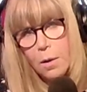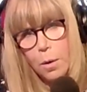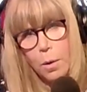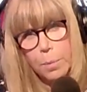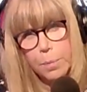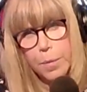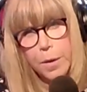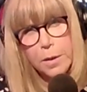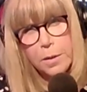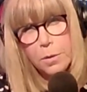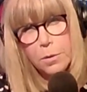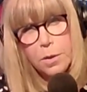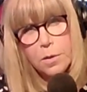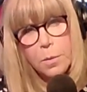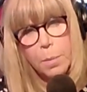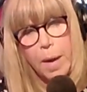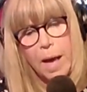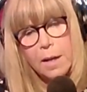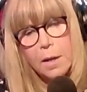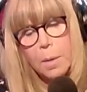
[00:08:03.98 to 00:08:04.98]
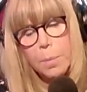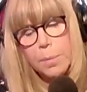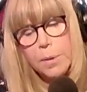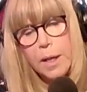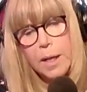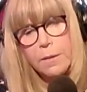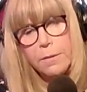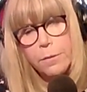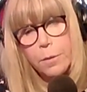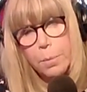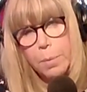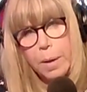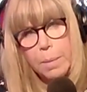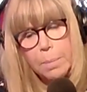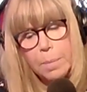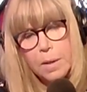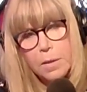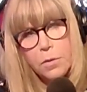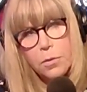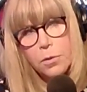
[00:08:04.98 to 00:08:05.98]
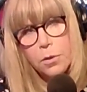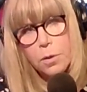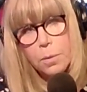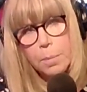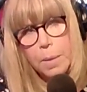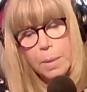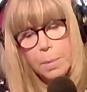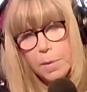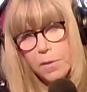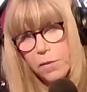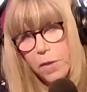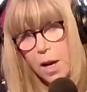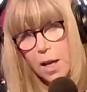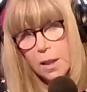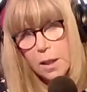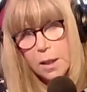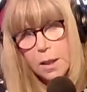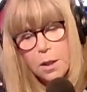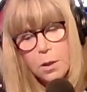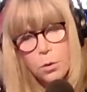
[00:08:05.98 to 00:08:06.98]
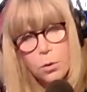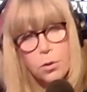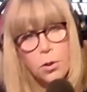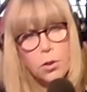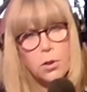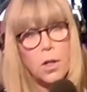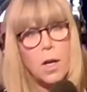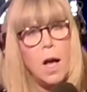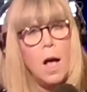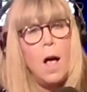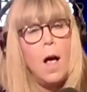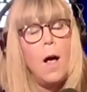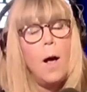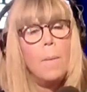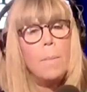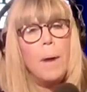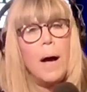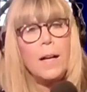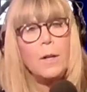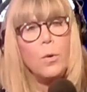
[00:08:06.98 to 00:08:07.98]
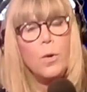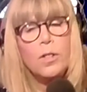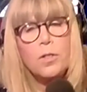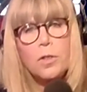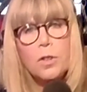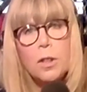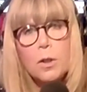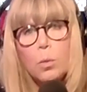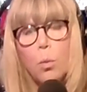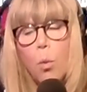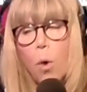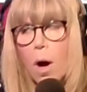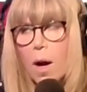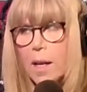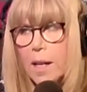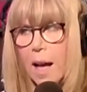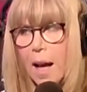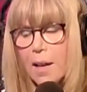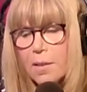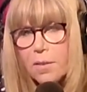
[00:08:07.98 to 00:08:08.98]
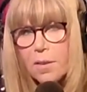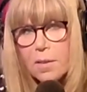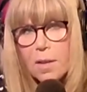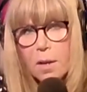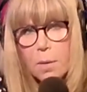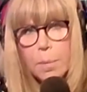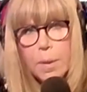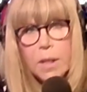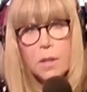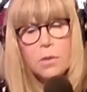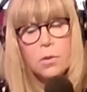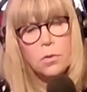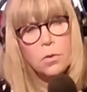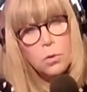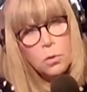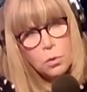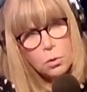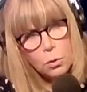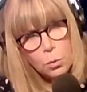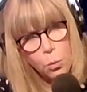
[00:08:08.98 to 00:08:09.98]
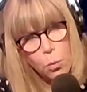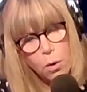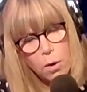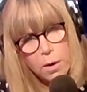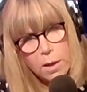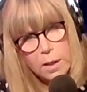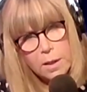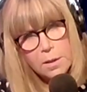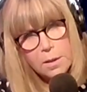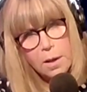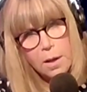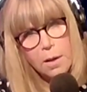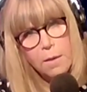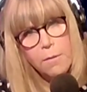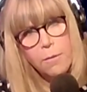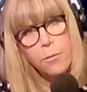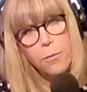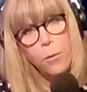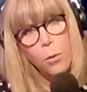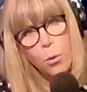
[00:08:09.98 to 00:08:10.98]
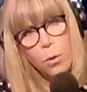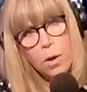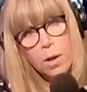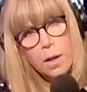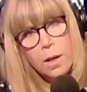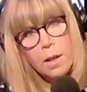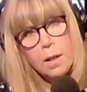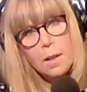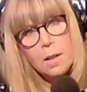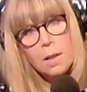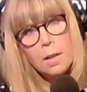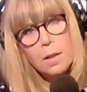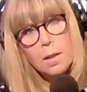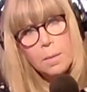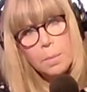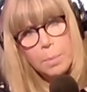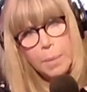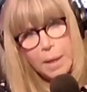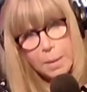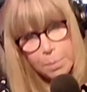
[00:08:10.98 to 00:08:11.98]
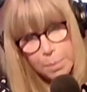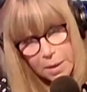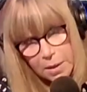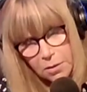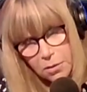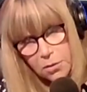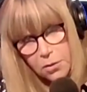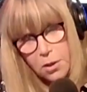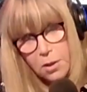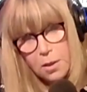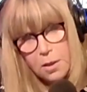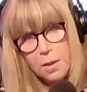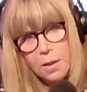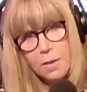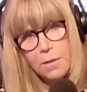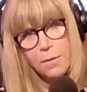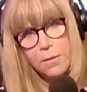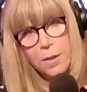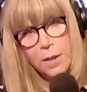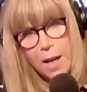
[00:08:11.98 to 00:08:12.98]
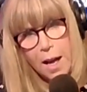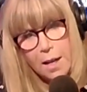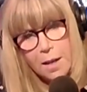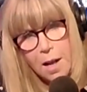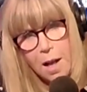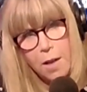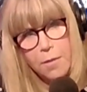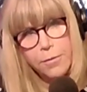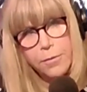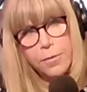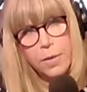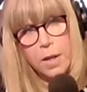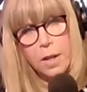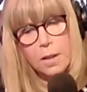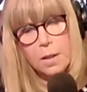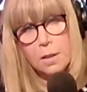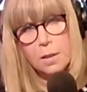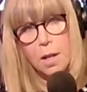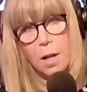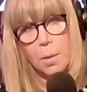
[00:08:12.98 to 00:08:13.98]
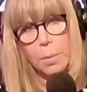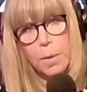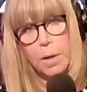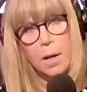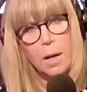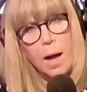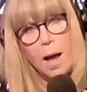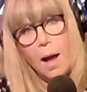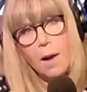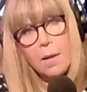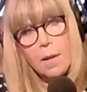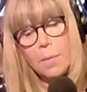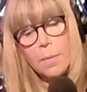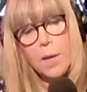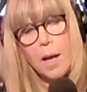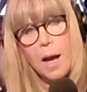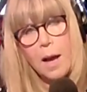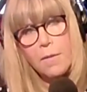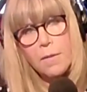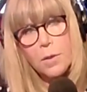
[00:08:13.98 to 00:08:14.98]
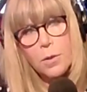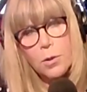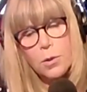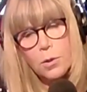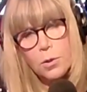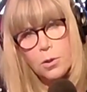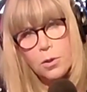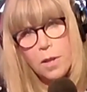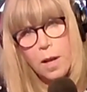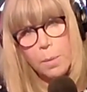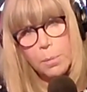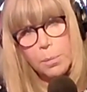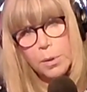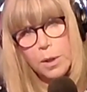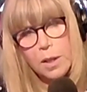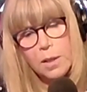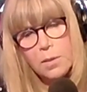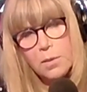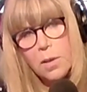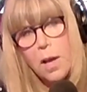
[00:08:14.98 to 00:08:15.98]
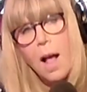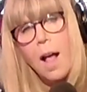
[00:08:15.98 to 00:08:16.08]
uh, that there is a backup plan for Bedminster and maybe filing in New Jersey. My question is why hasn't there been a search warrant for Bedminster for that golf uh, club? How come they haven't searched that place?